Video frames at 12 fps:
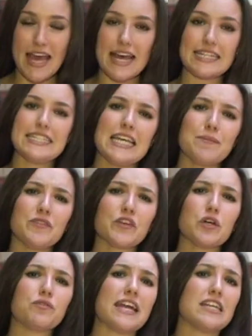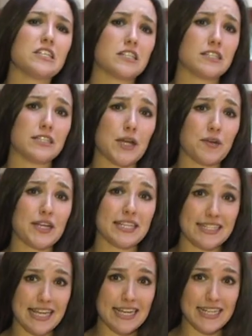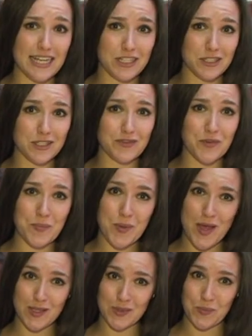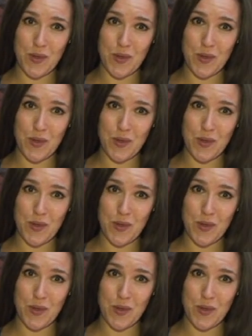A team of courageous Surrey estate agents from Burns and